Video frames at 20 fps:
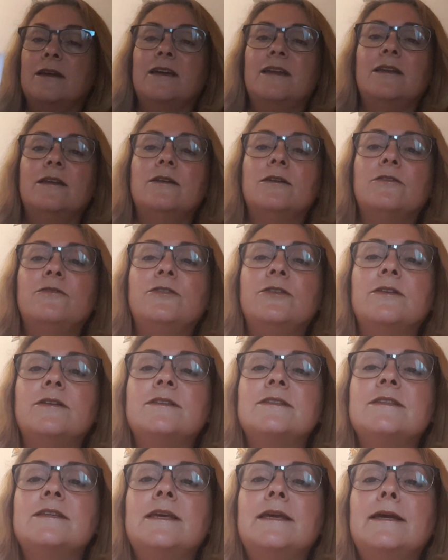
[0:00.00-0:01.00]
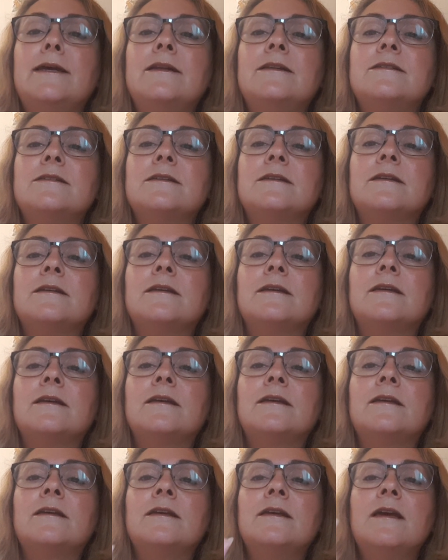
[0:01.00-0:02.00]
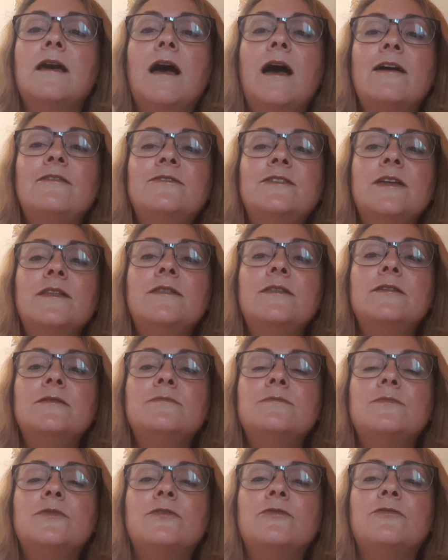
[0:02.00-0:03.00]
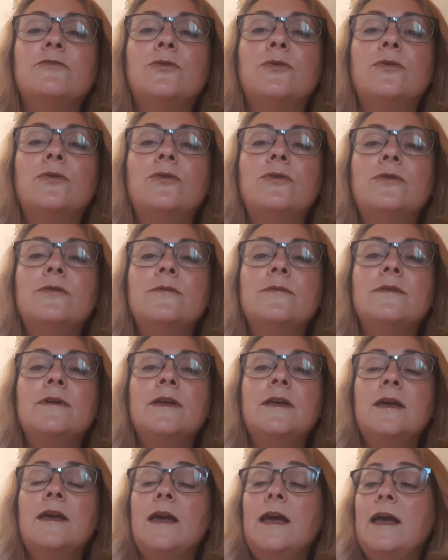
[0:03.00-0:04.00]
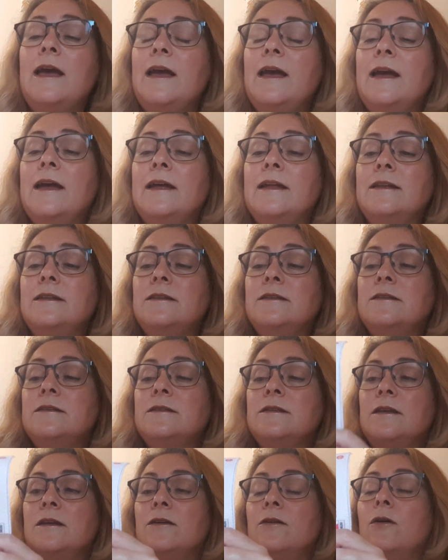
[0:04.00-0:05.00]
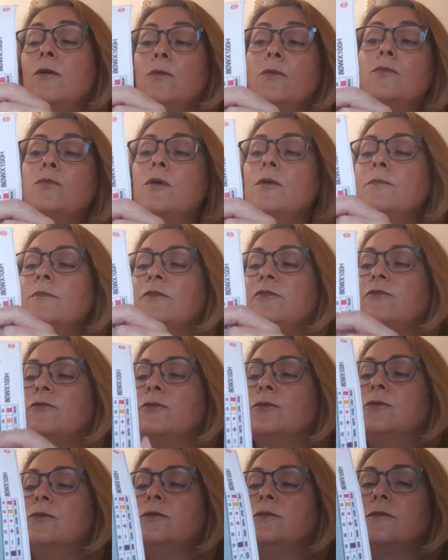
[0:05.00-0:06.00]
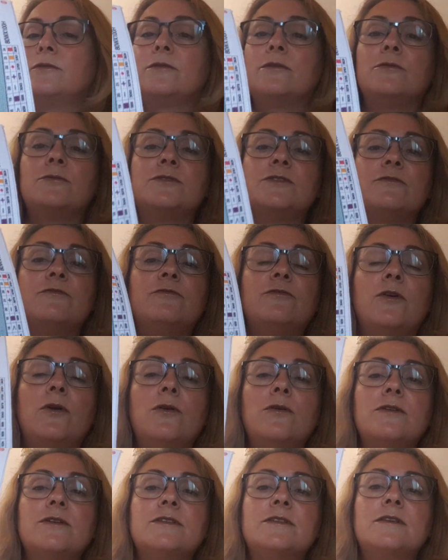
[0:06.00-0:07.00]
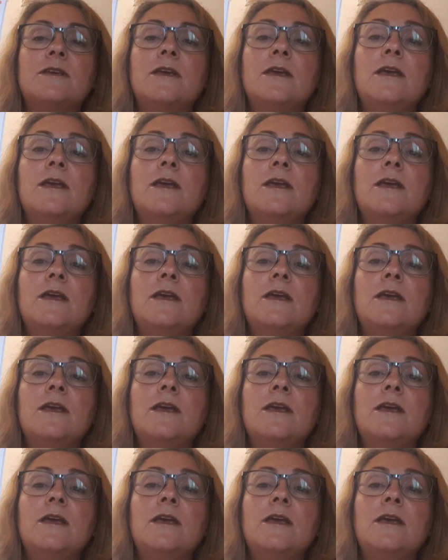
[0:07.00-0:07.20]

I don't know if you can see it. I've done them before, or one before. It was a fox,